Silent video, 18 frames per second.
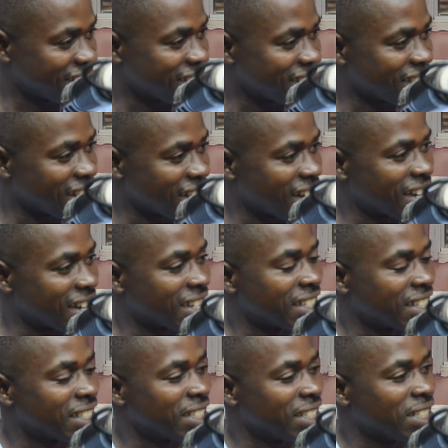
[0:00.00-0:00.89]
Yeah.
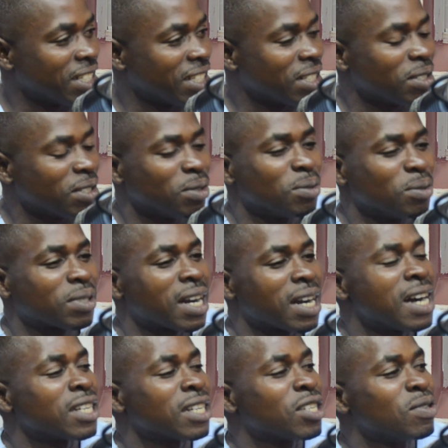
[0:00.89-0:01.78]
You
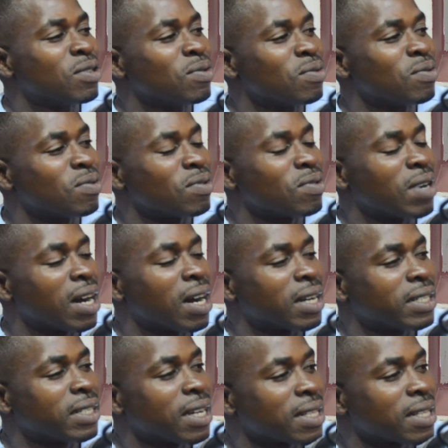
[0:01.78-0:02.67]
can't do,
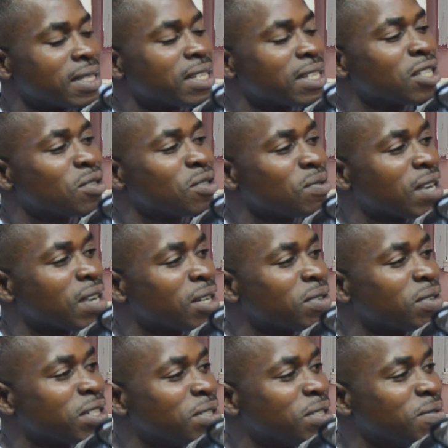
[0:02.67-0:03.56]
there are things you
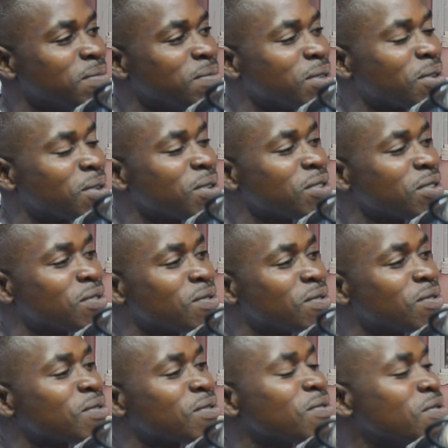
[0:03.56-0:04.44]
cannot do because you
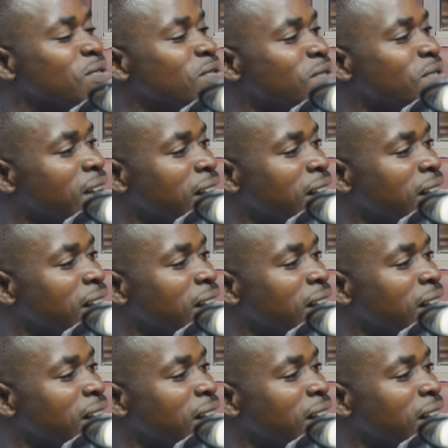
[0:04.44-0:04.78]
know who you